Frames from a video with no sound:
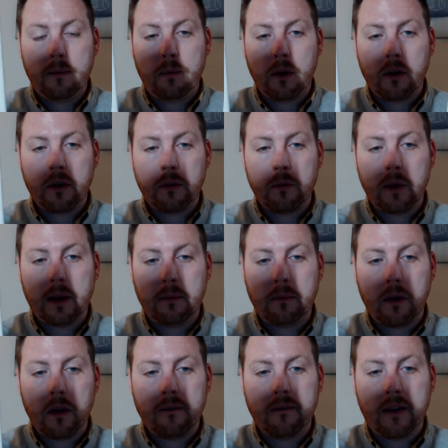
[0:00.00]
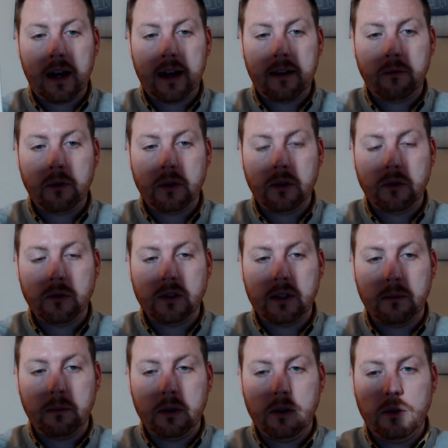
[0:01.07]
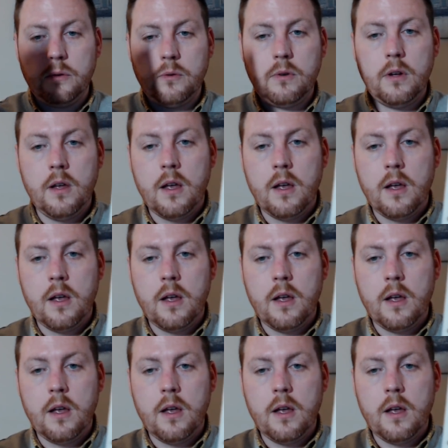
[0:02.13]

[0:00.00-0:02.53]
part 3, and part 5 will use the blue,